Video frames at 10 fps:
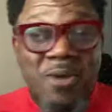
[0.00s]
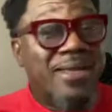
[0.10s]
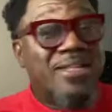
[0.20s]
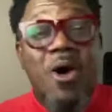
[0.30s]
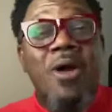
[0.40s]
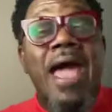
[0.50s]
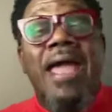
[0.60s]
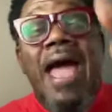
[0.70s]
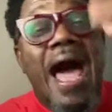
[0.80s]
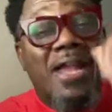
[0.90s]
And
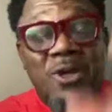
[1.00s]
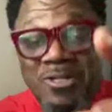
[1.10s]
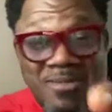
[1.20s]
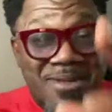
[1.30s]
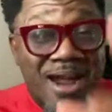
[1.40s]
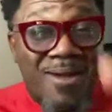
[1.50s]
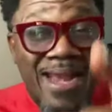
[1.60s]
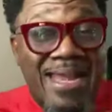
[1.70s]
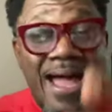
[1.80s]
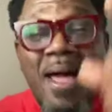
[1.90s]
hey, I know some of y'all
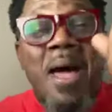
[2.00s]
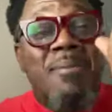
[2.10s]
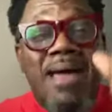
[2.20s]
right now,